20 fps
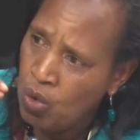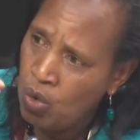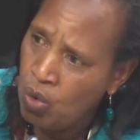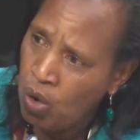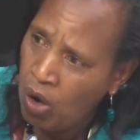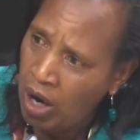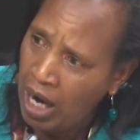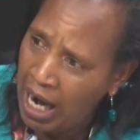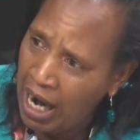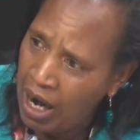
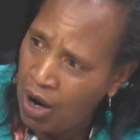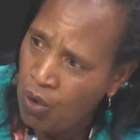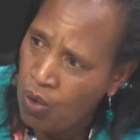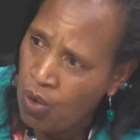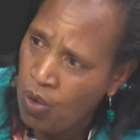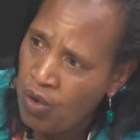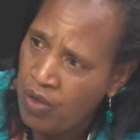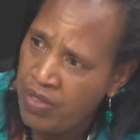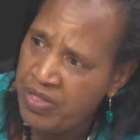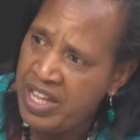how
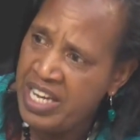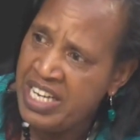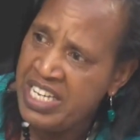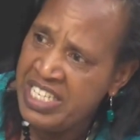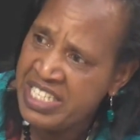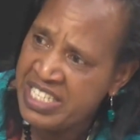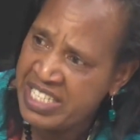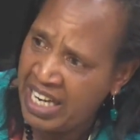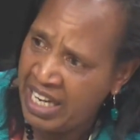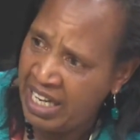they
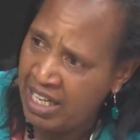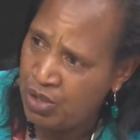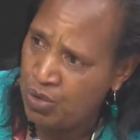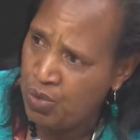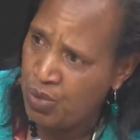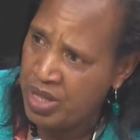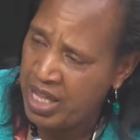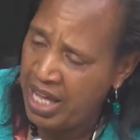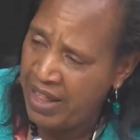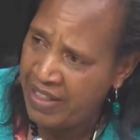interact
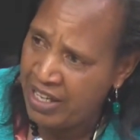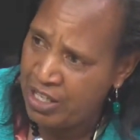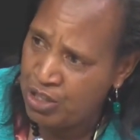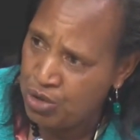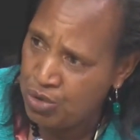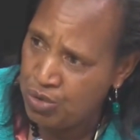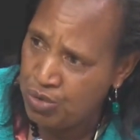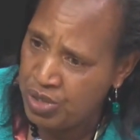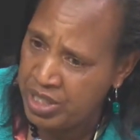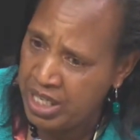with other
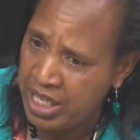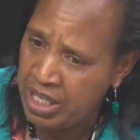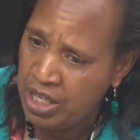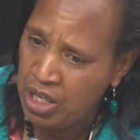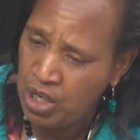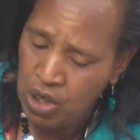children,